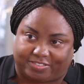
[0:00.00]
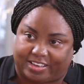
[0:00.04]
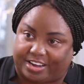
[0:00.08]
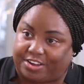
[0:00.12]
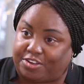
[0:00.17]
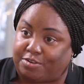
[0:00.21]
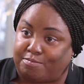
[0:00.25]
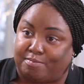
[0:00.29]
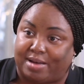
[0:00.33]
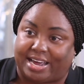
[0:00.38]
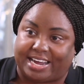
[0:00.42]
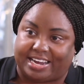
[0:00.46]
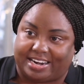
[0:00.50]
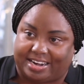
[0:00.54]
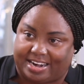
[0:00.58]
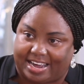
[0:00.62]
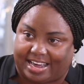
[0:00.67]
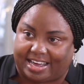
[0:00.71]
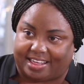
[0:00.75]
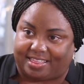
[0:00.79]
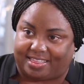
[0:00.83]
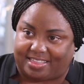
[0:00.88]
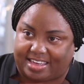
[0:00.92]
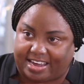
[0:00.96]
that you might
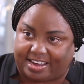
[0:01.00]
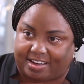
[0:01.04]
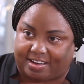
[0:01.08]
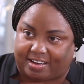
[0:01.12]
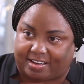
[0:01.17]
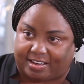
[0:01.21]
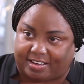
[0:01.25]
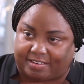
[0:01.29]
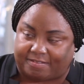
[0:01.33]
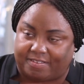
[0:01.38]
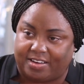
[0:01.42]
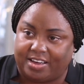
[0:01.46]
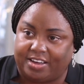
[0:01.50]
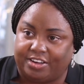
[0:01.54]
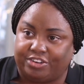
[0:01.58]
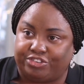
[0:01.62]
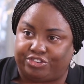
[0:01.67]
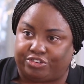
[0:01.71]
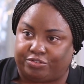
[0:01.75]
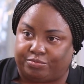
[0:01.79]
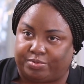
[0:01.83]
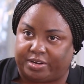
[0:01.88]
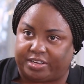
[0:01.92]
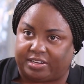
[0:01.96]
not think of
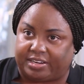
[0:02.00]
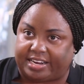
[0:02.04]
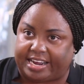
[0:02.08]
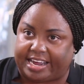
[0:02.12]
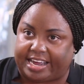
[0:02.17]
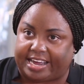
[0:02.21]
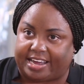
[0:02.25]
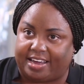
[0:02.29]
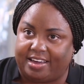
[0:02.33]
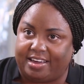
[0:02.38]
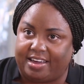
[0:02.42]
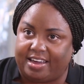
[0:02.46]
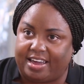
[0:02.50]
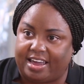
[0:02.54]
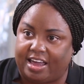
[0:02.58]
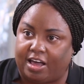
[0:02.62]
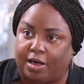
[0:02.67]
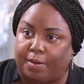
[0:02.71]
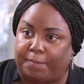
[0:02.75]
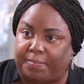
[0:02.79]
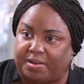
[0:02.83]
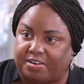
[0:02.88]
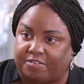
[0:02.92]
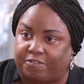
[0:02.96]
to really
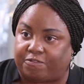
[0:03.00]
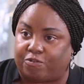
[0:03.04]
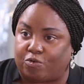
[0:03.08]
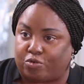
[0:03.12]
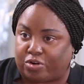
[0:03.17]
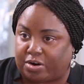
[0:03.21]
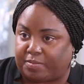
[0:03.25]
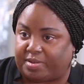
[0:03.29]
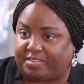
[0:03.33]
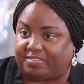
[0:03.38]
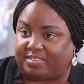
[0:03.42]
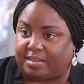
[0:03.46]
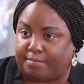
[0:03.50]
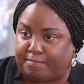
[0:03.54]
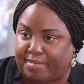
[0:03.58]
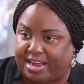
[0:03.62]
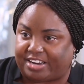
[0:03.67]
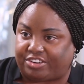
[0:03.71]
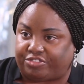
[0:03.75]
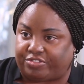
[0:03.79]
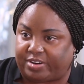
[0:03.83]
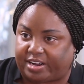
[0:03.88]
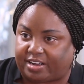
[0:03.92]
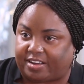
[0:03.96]
help inform is the
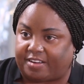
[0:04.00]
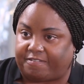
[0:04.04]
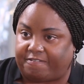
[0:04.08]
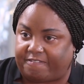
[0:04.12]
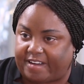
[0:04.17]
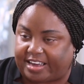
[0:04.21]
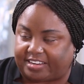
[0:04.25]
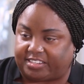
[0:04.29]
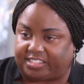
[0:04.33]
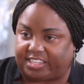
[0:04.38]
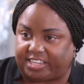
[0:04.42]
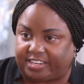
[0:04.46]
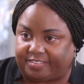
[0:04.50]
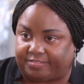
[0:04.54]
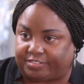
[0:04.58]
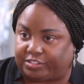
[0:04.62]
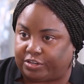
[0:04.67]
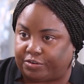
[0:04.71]
metric effective.